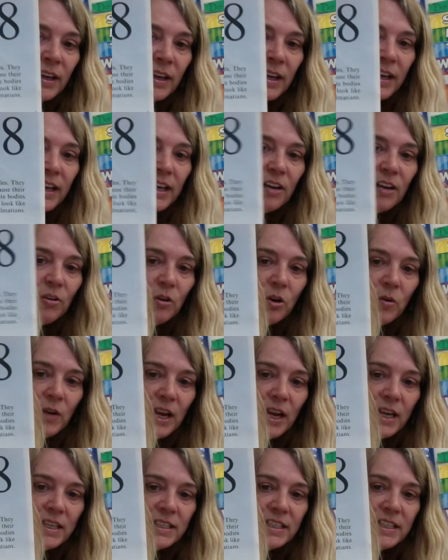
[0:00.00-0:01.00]
Here are
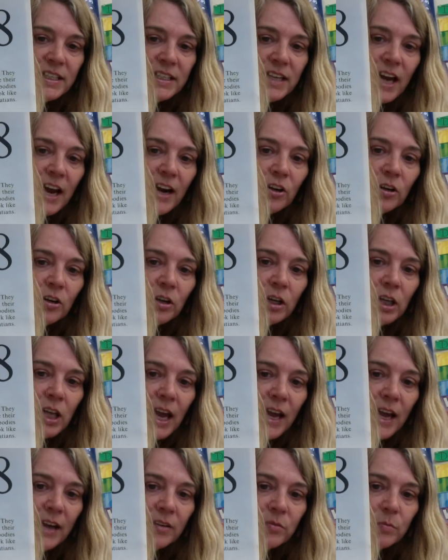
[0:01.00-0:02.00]
18
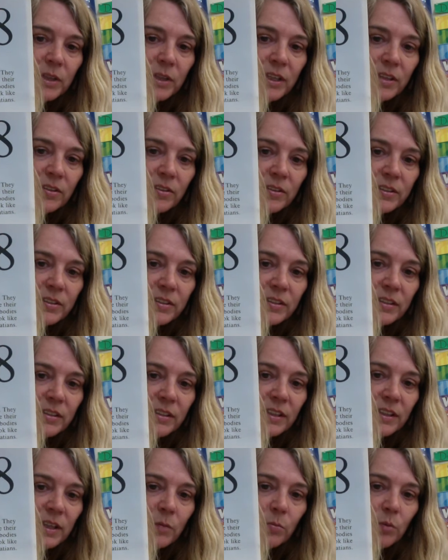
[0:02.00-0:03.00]
ironclad beetles.
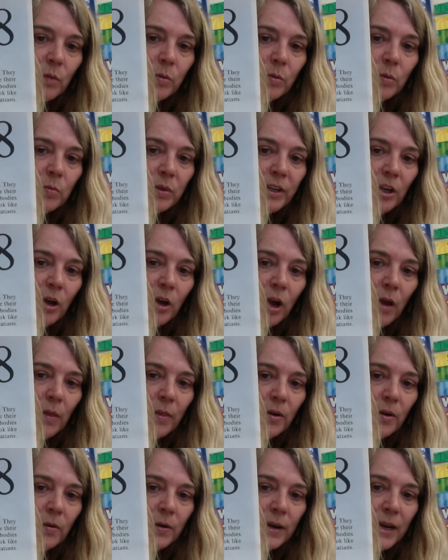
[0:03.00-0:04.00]
They probably got
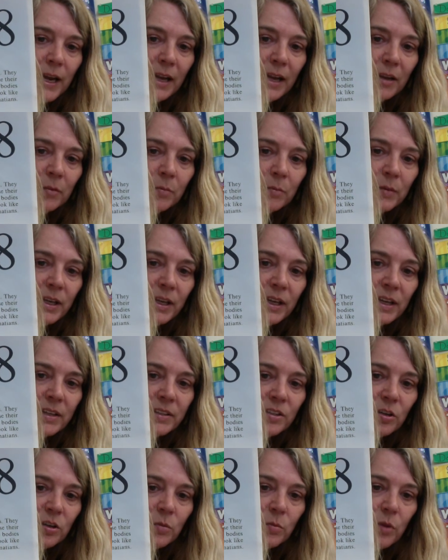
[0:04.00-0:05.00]
their name because
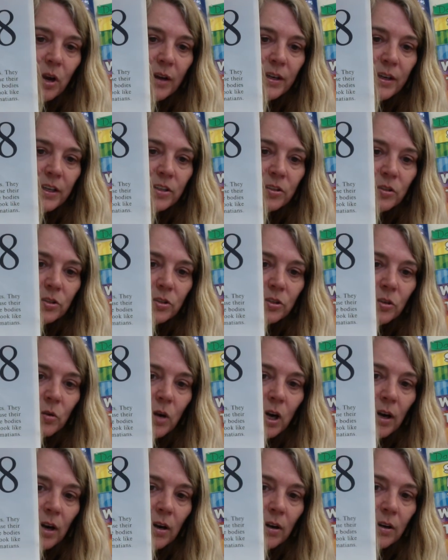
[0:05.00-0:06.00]
their bodies are so
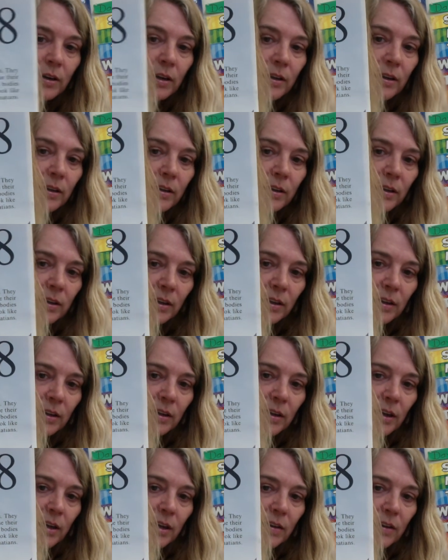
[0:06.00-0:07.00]
hard.
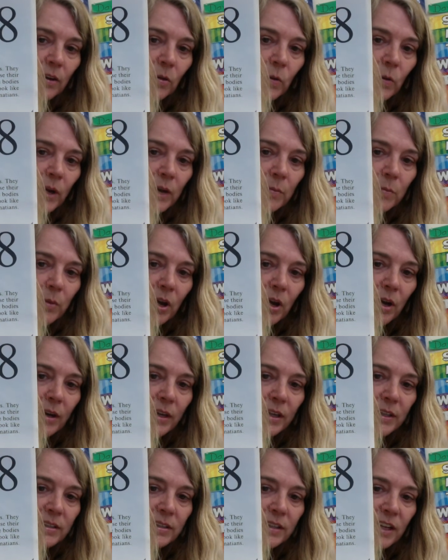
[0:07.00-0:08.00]
Their white
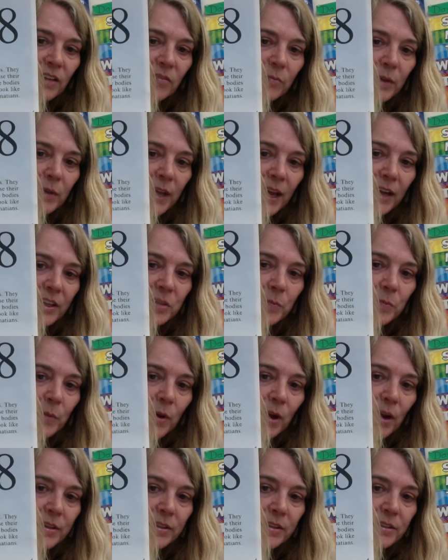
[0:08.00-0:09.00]
bodies have black
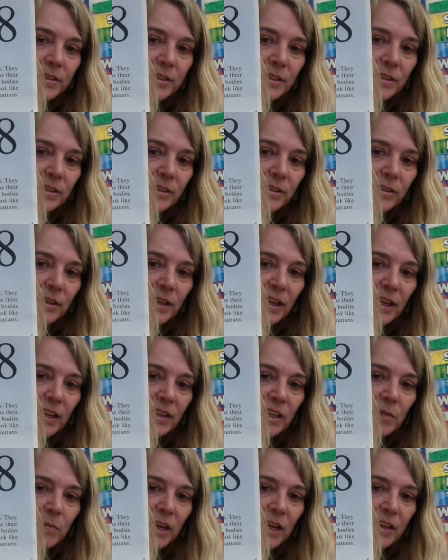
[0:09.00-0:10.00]
spots, and
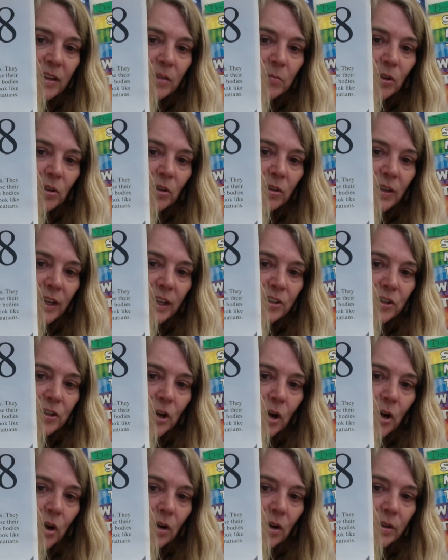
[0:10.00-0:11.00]
they make them look like
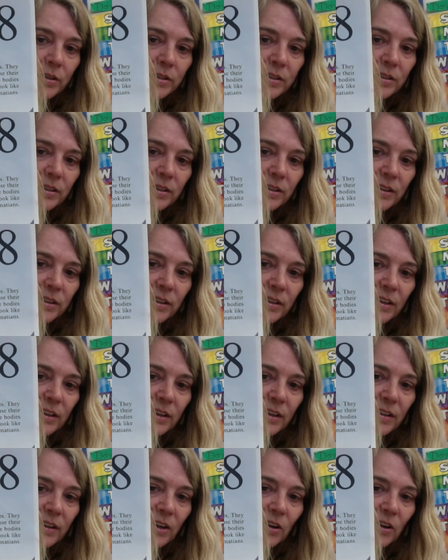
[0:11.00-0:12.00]
dogs
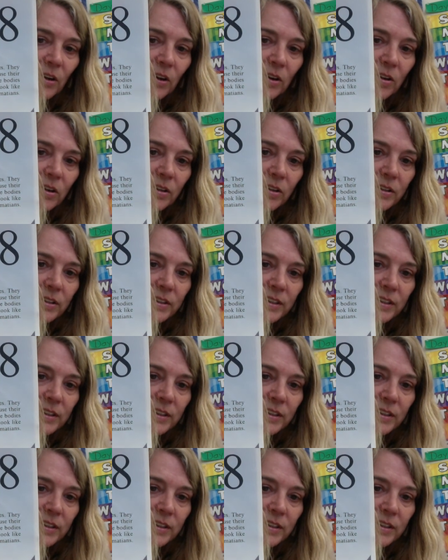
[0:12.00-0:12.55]
that are called